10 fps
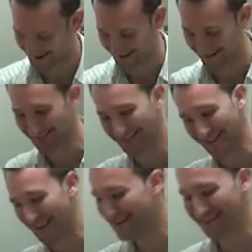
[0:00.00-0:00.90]
Cool.
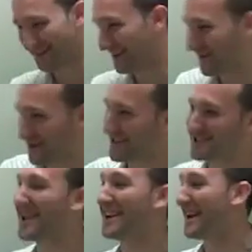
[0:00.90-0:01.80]
That's all good. You can
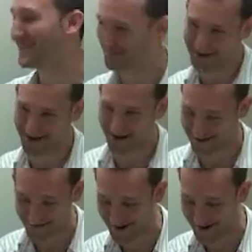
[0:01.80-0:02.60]
say yes, but no.